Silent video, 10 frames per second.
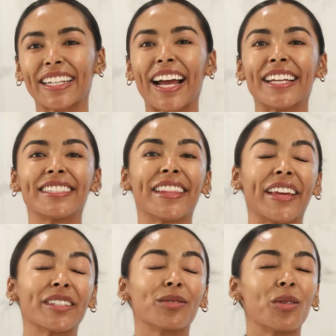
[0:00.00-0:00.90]
Guys,
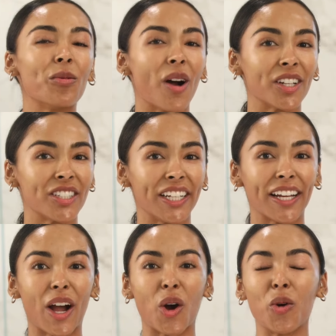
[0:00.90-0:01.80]
thanks for watching.
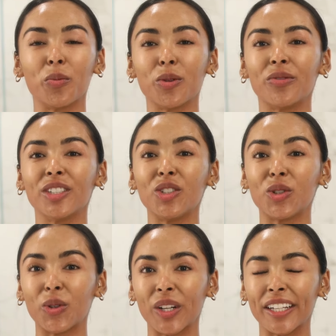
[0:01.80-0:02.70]
I hope you've
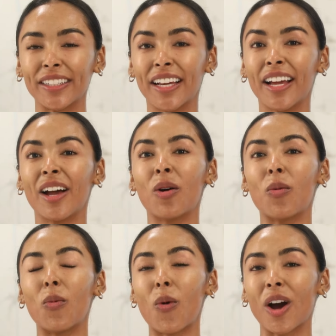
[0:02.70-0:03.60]
enjoyed
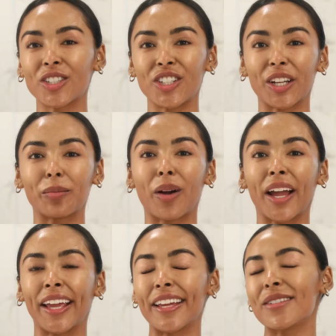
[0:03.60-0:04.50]
watching
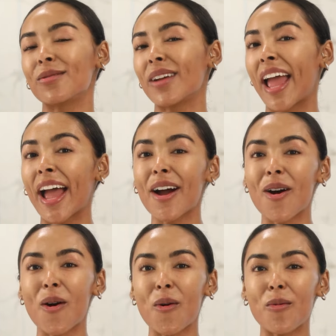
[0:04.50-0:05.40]
my
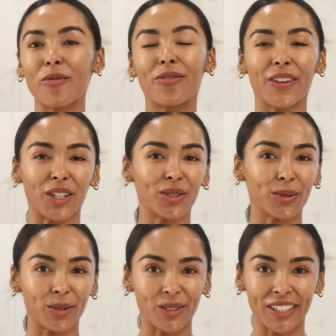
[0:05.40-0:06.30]
at-home
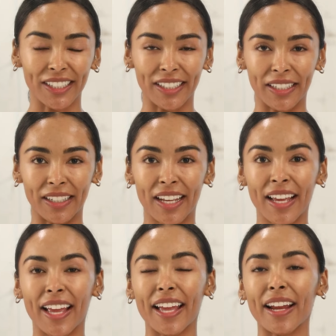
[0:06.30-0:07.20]
facial routine,
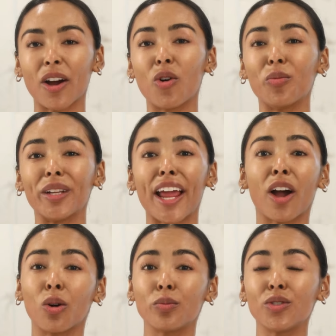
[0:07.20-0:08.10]
and I hope it
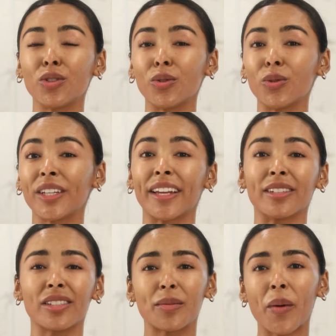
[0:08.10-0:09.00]
helped you get
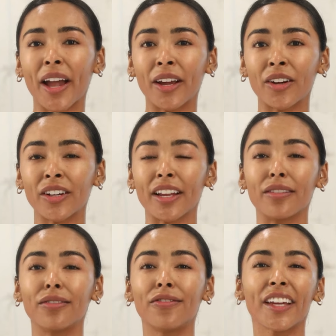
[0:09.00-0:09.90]
inspired
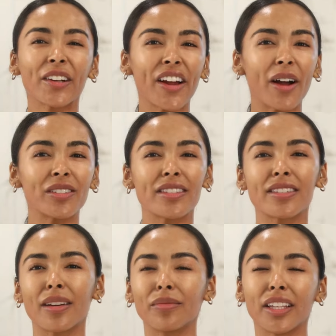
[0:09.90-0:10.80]
and figure out
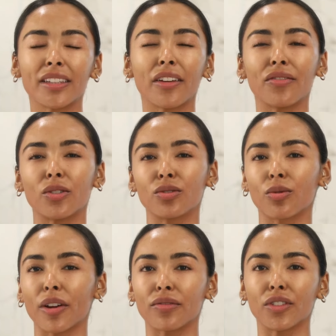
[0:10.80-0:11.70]
something that feels
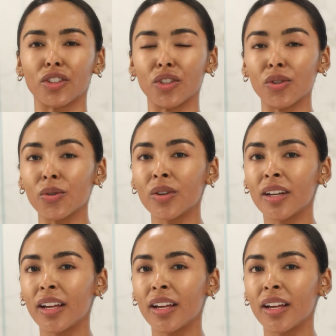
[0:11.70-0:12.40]
right for you